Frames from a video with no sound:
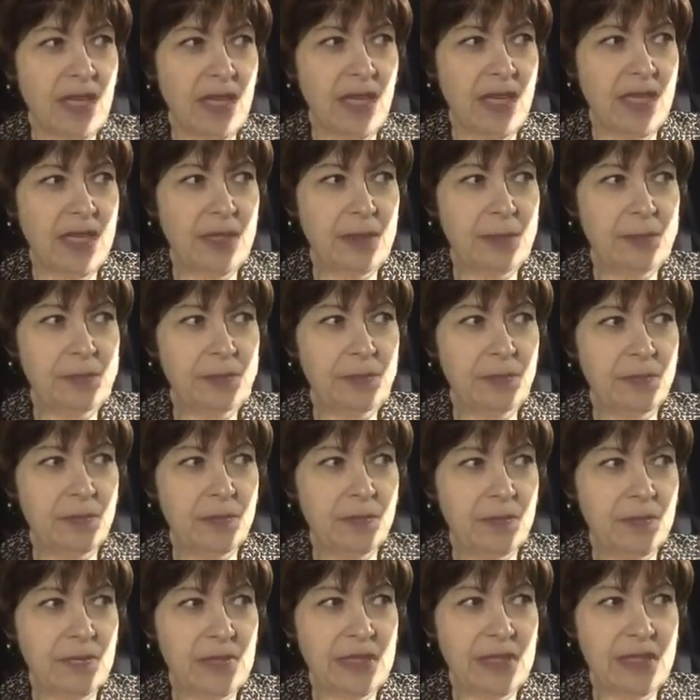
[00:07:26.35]

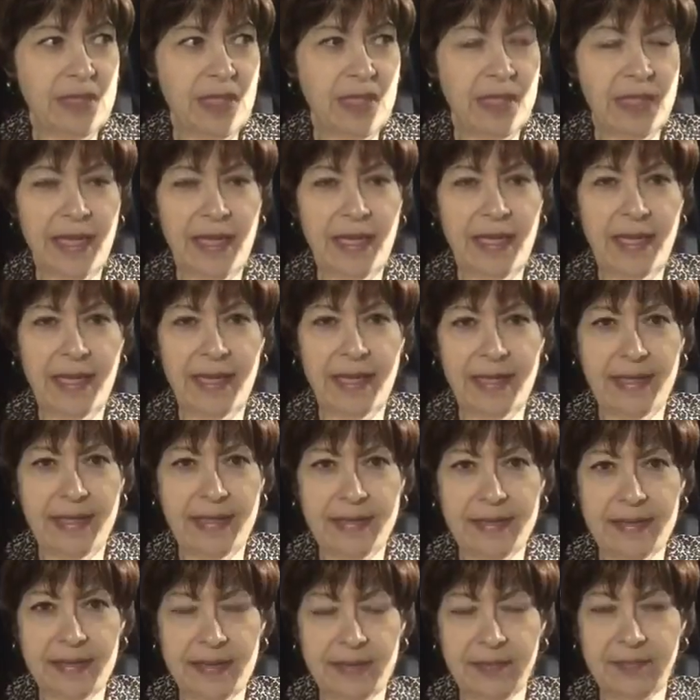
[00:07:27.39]
I had
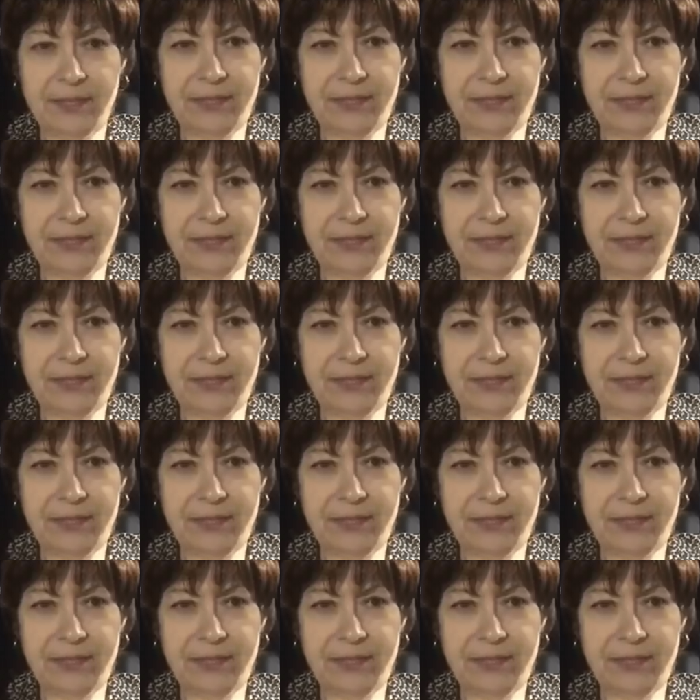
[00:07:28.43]
a